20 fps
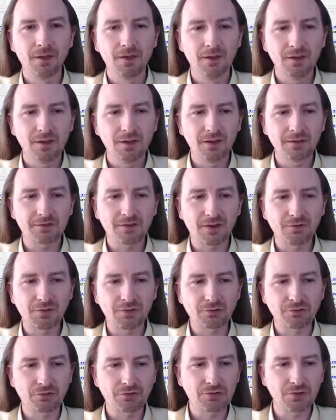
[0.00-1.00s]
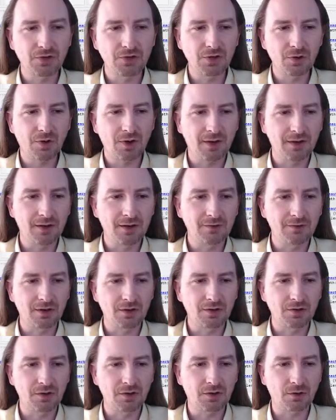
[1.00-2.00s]
Inside Visual Studio, I can
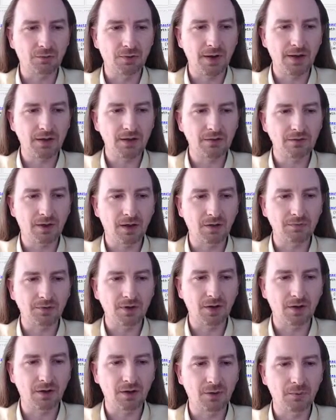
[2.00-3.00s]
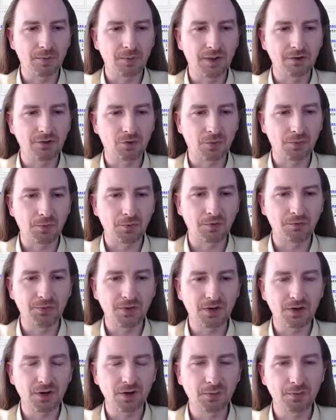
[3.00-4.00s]
take a look around. I've got all my normal
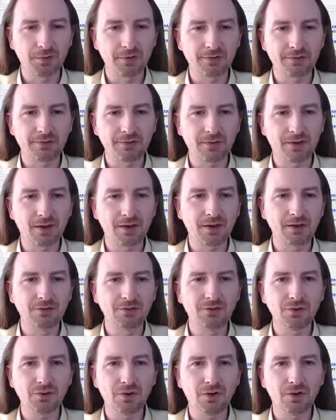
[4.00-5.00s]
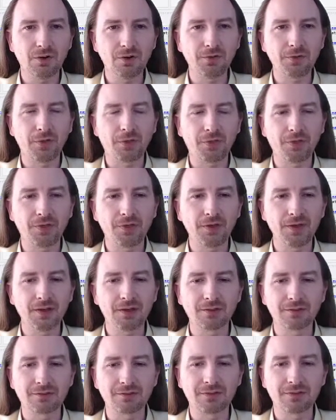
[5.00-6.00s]
variables. I can do all the
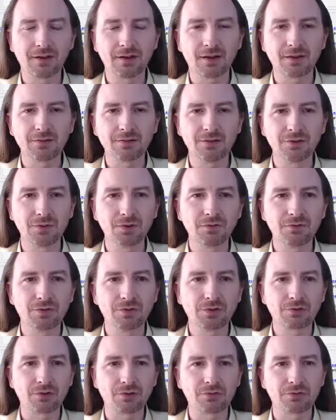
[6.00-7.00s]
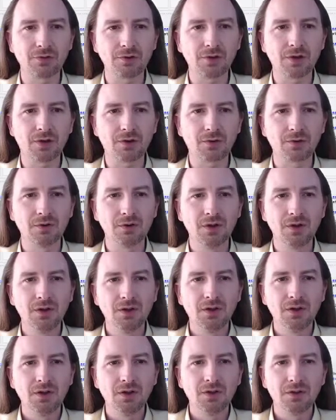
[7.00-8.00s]
things that I do in Visual Studio.
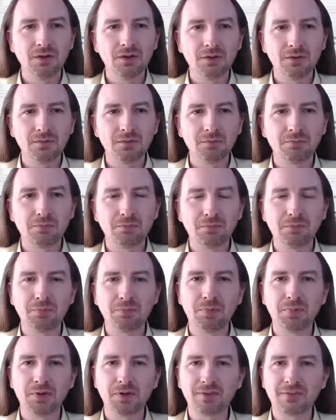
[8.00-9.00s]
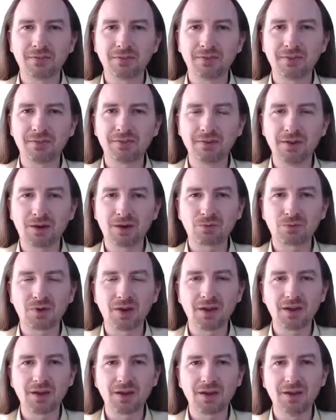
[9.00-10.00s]
But is this now
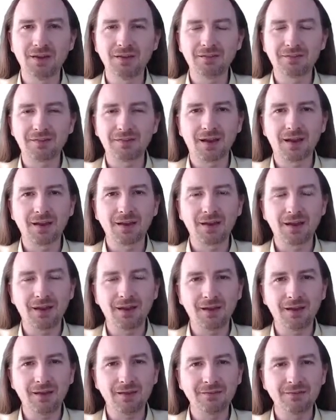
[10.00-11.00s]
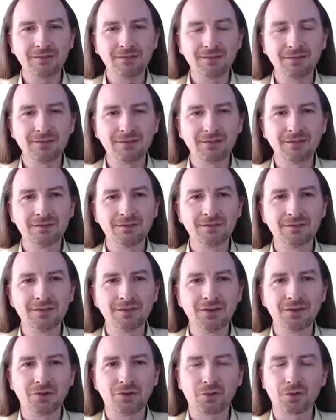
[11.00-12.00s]
running inside AKS?
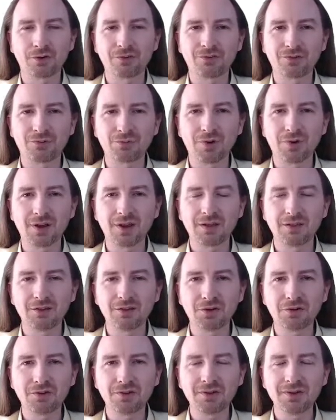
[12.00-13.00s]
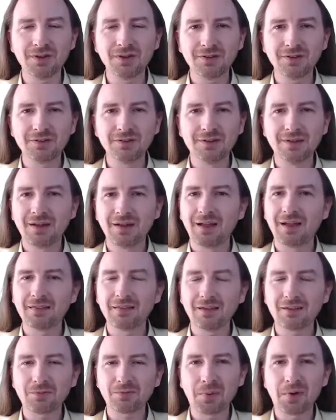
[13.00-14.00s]
Or is it running locally? And
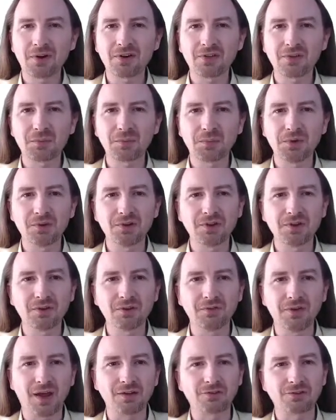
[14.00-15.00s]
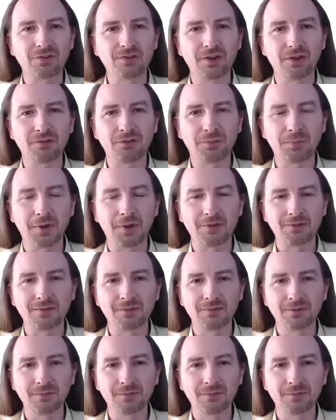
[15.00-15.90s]
that's part of the beauty of Azure Dev Spaces.